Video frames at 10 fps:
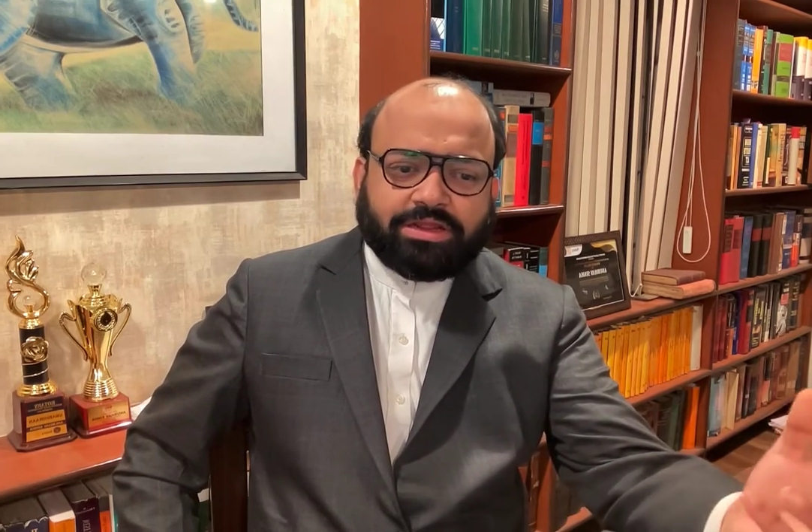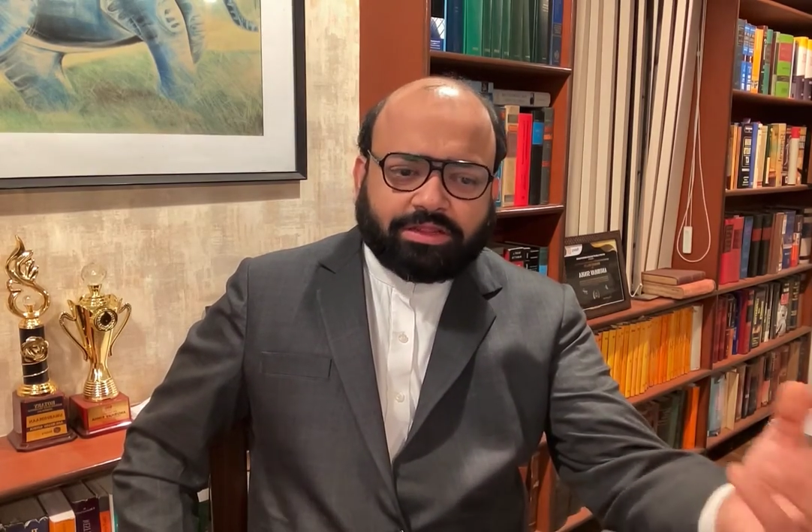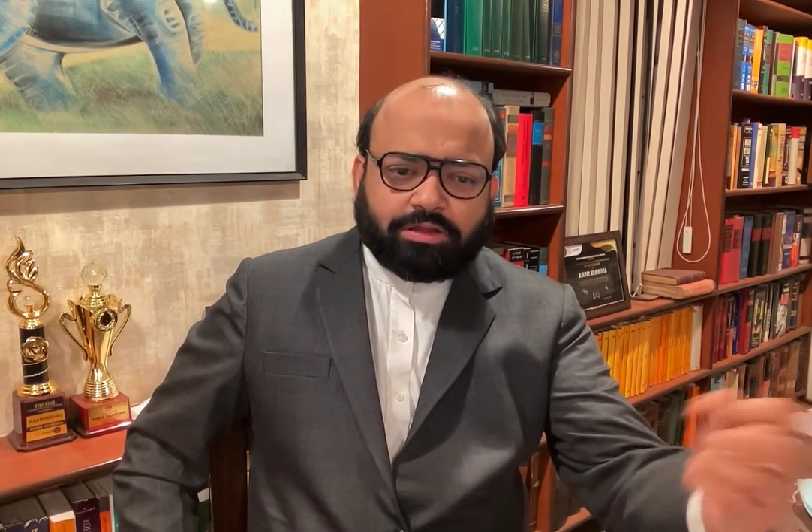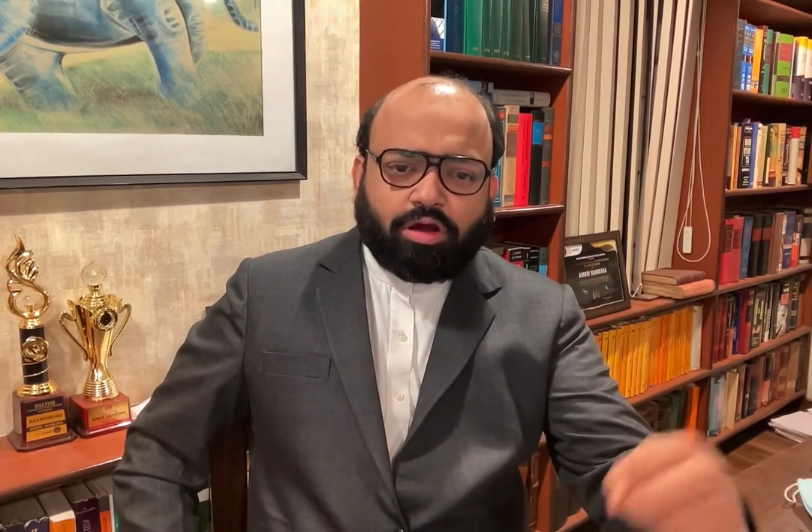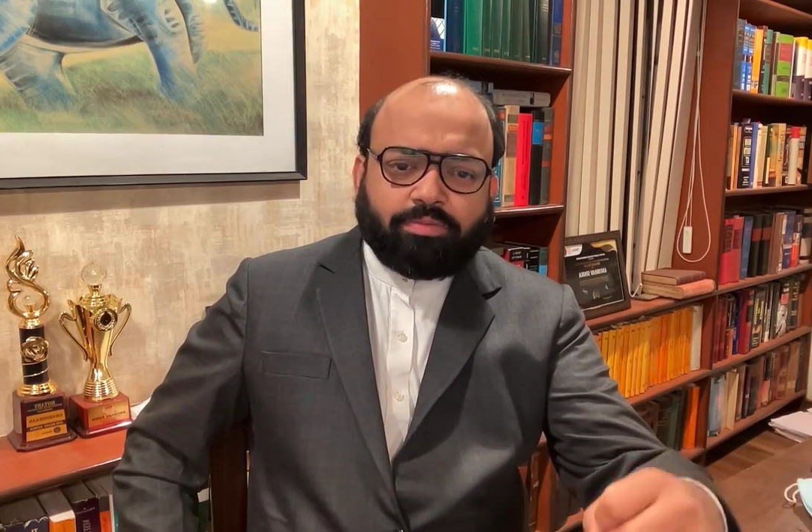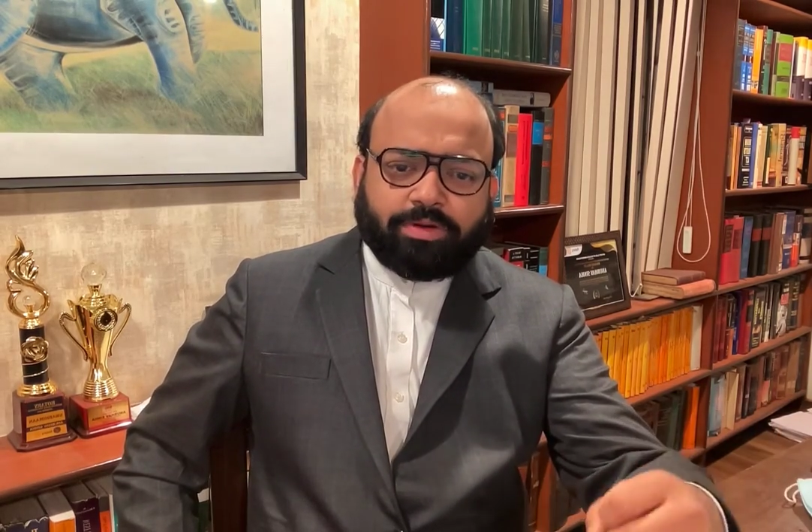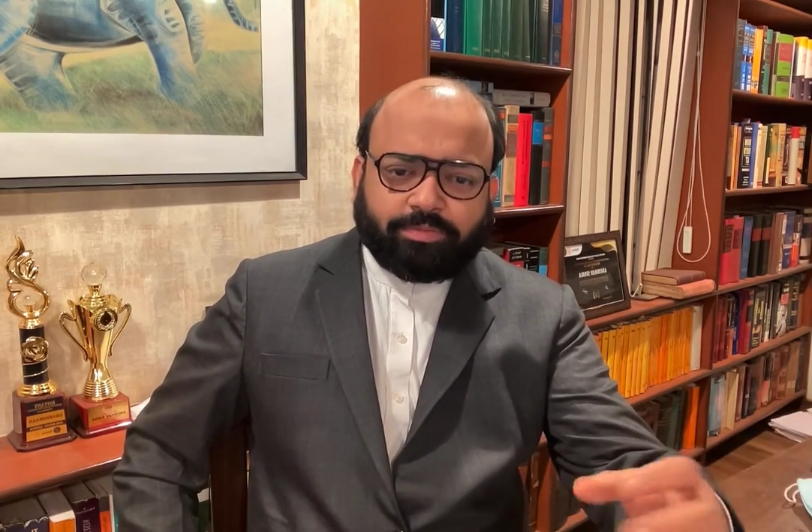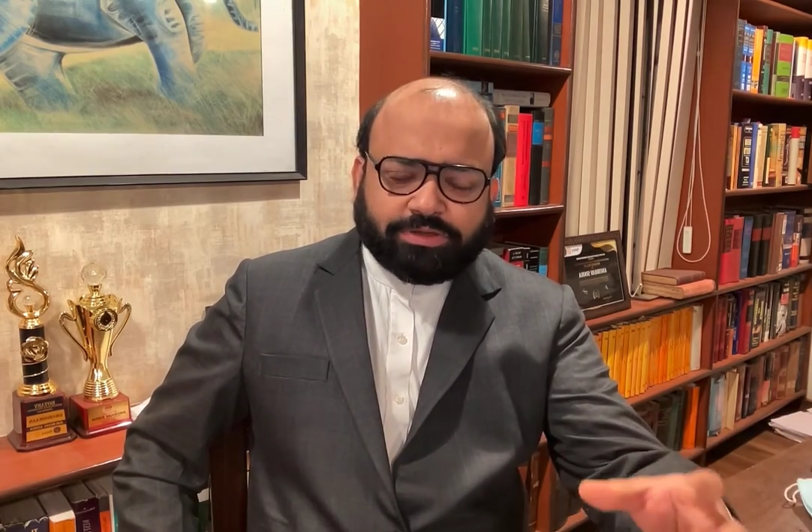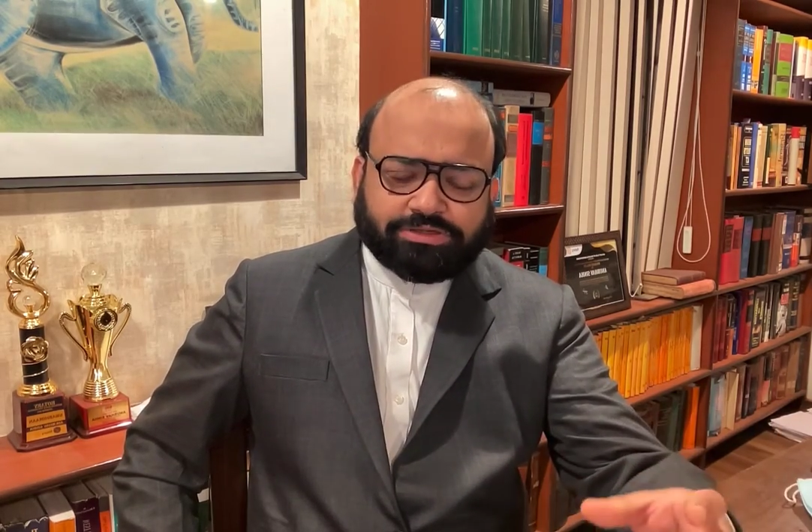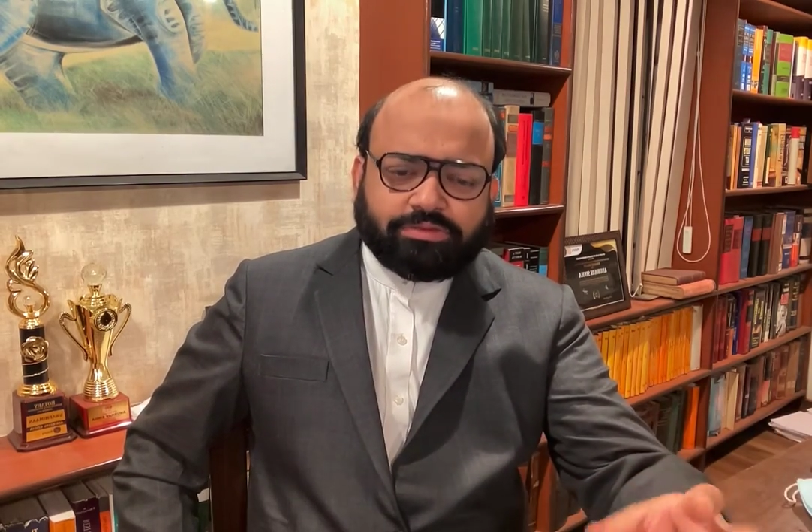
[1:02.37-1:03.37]
the government
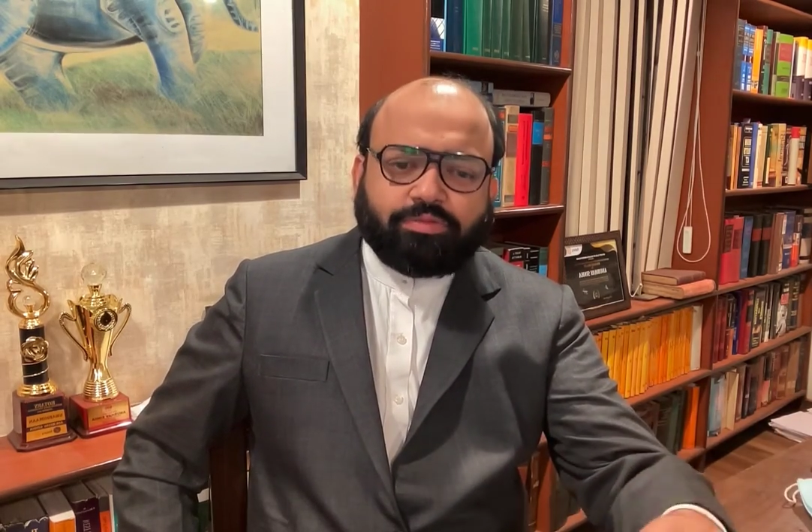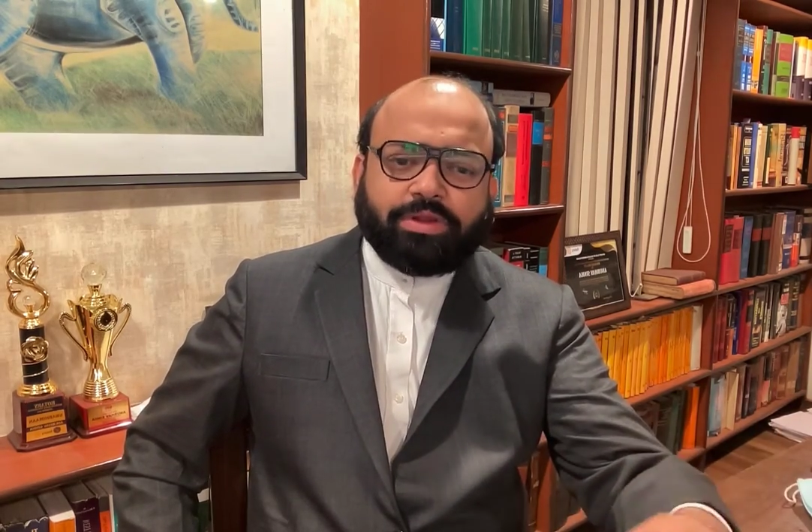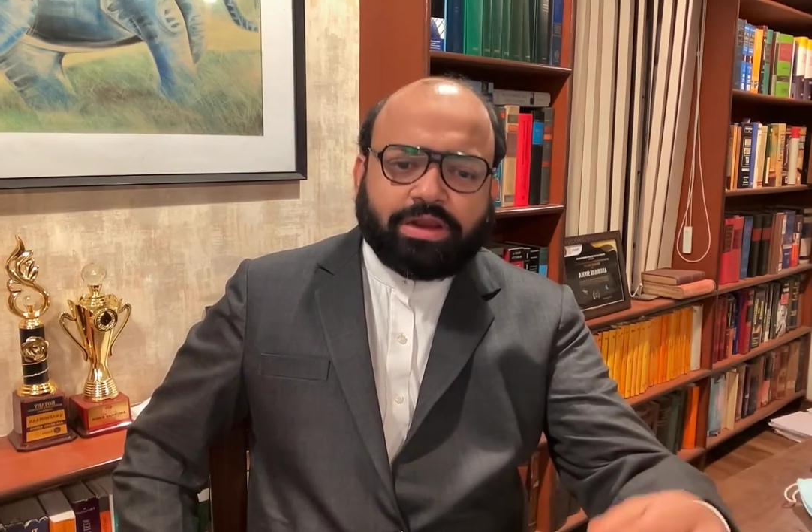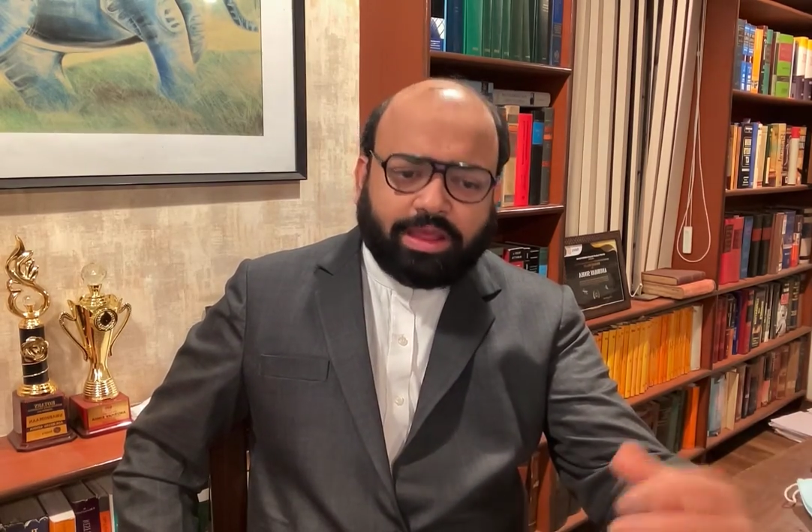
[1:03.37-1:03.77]
person will